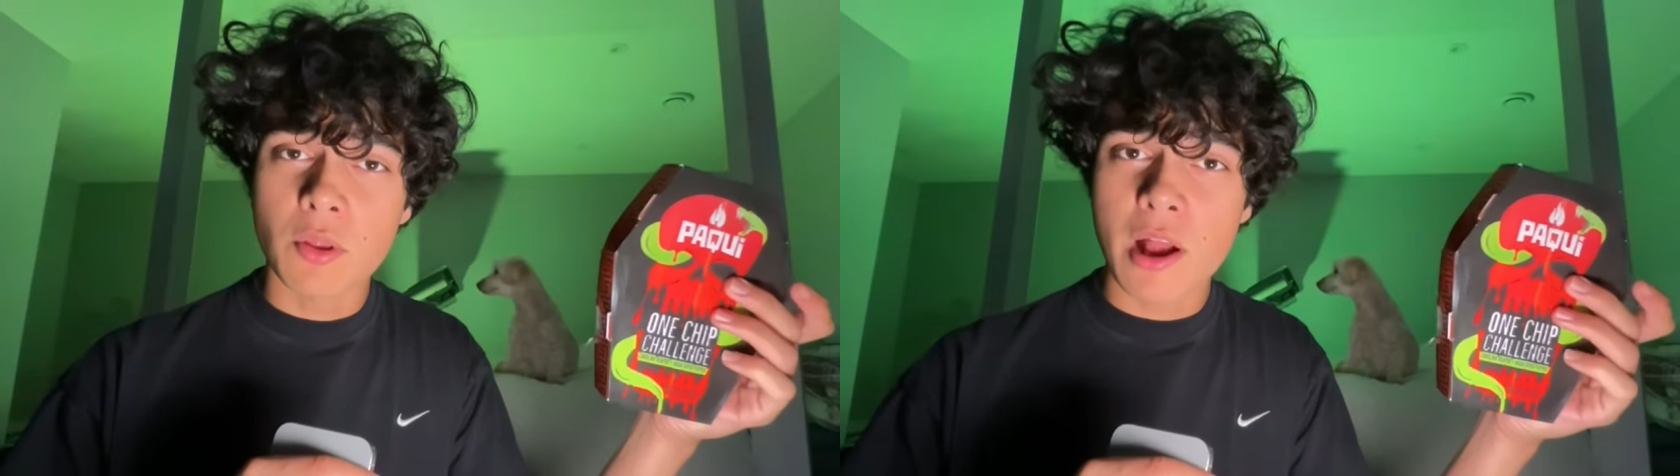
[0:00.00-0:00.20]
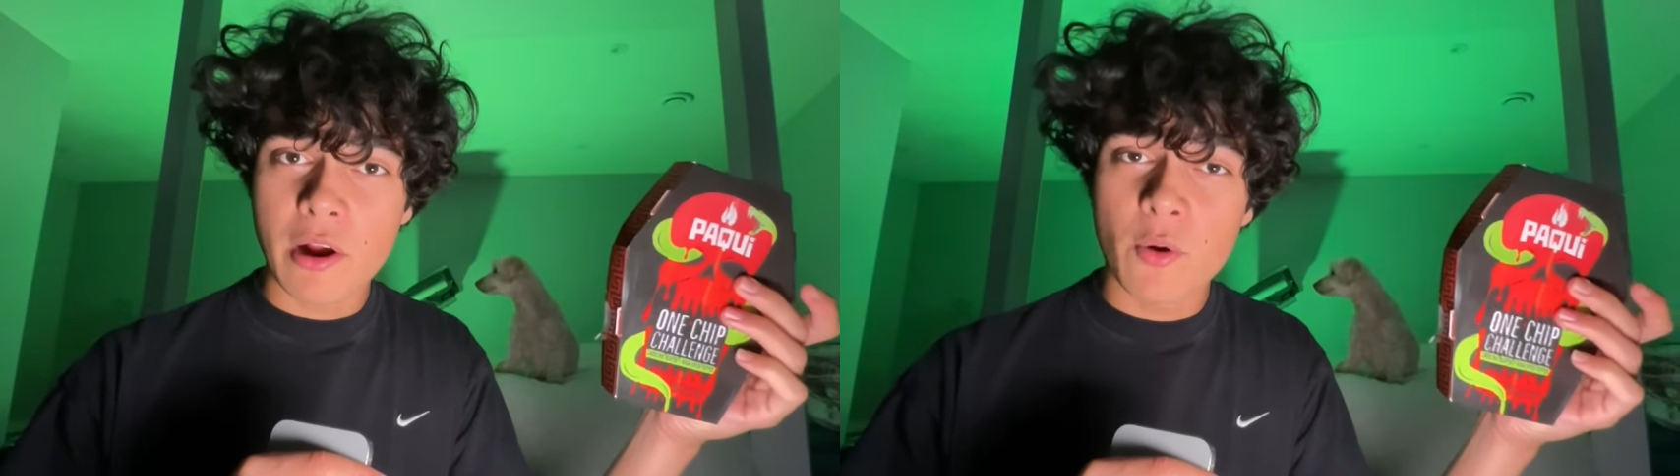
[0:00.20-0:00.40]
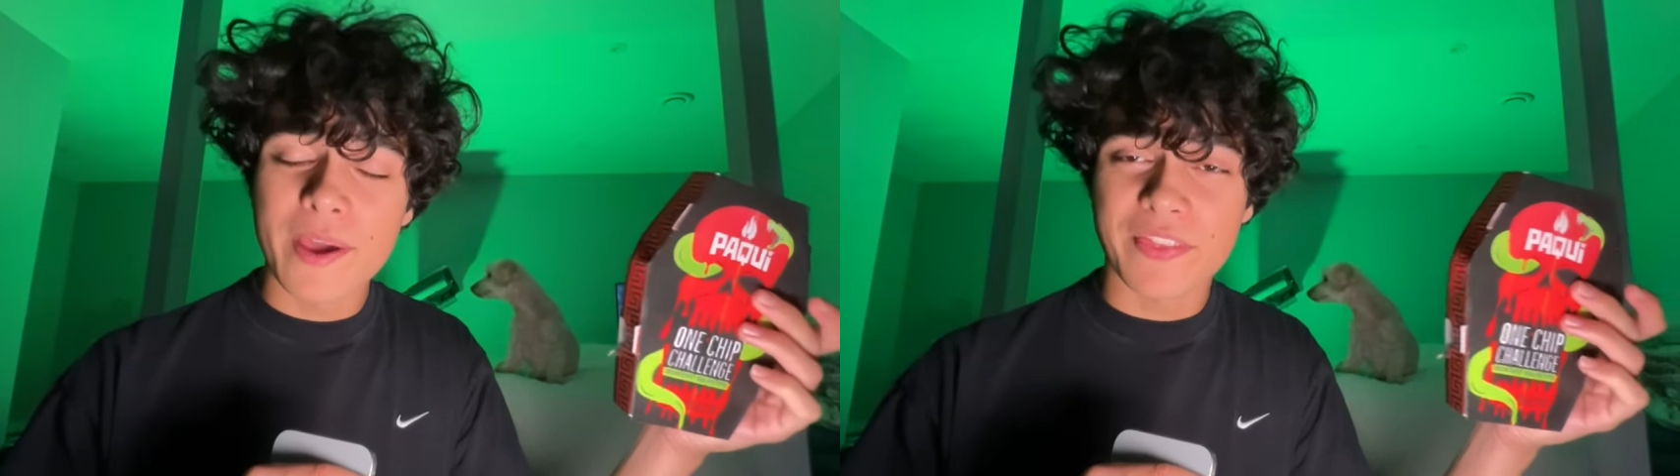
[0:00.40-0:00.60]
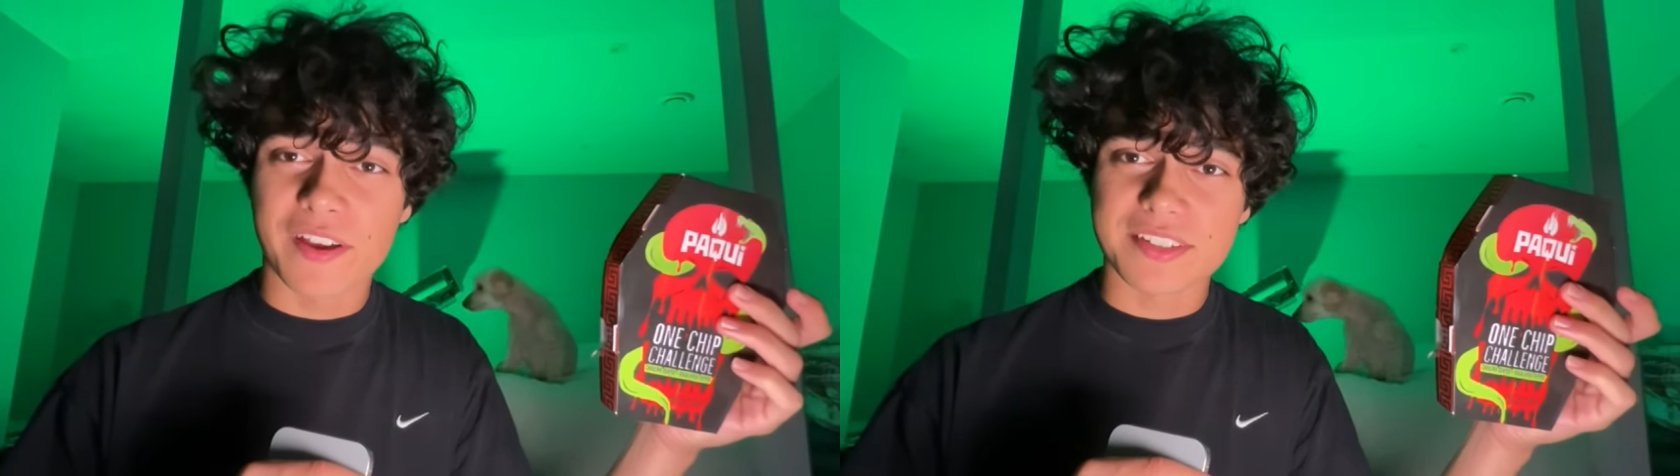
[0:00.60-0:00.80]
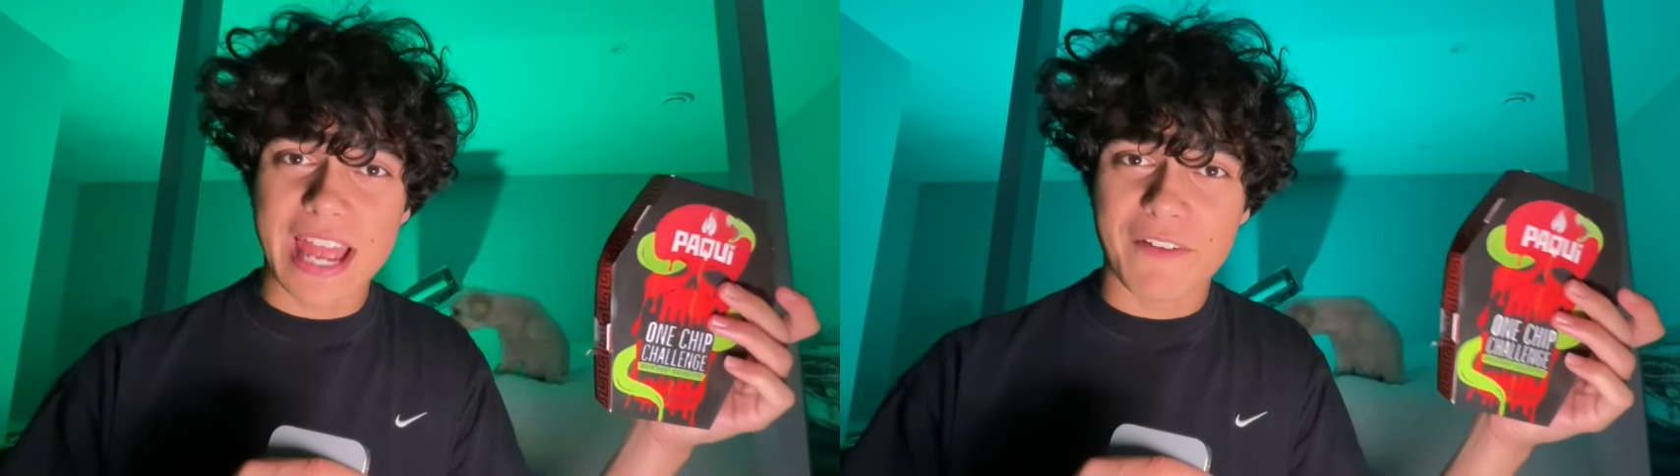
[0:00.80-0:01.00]
longer with
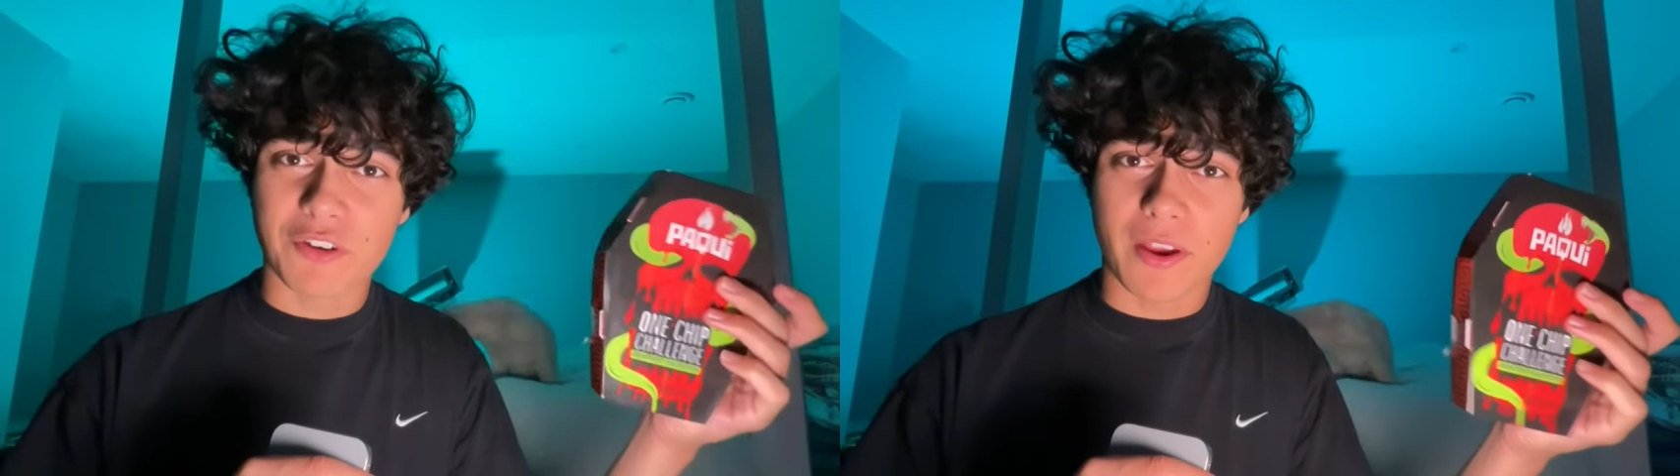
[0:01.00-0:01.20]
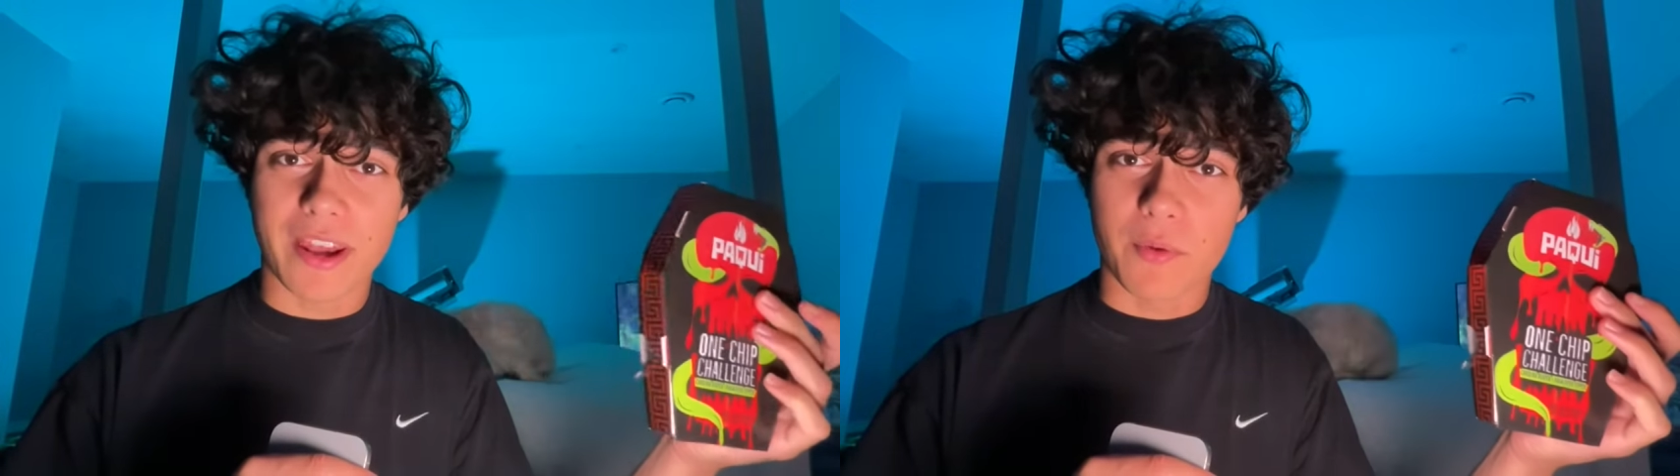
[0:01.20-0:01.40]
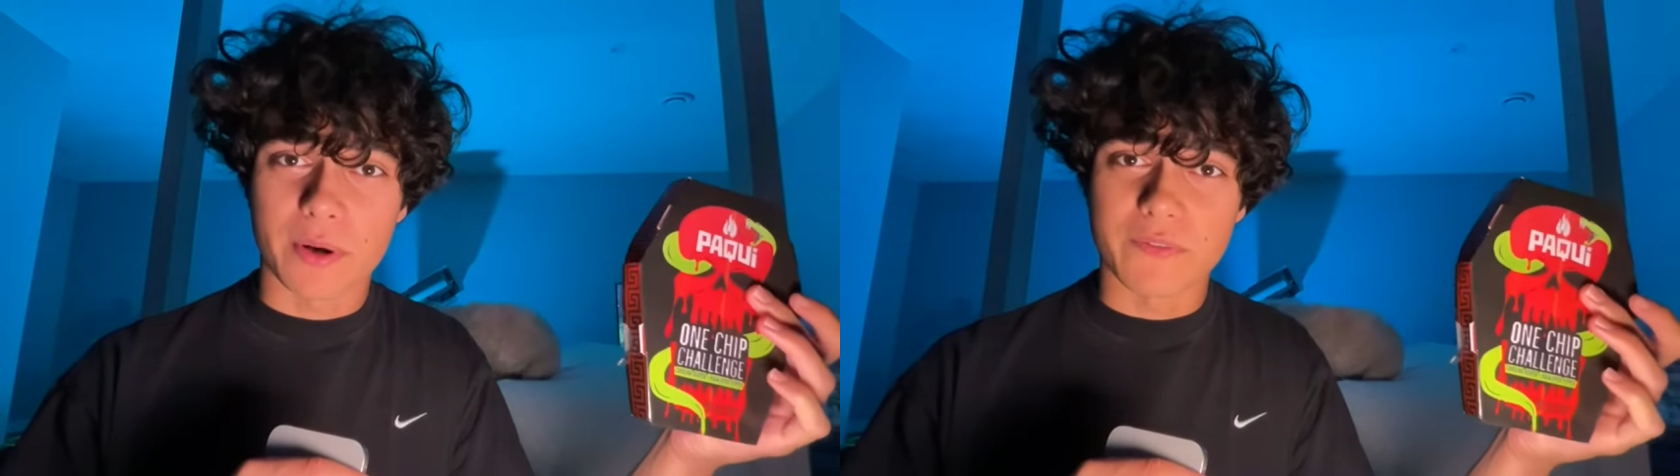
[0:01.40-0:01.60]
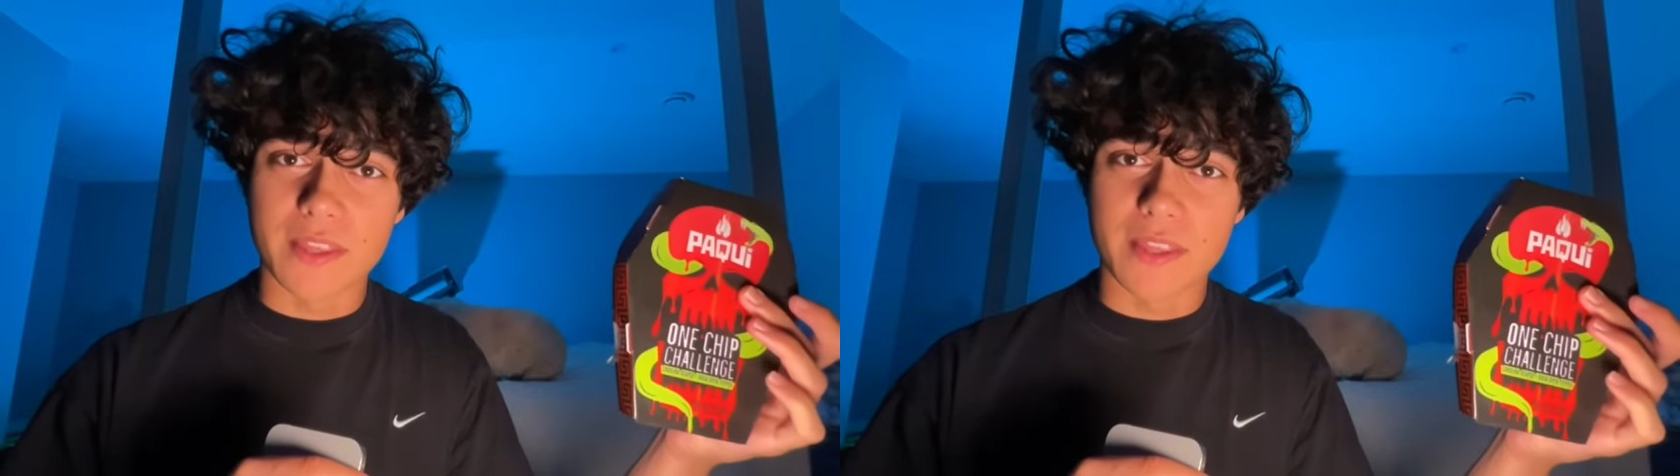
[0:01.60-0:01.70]
us after eating one of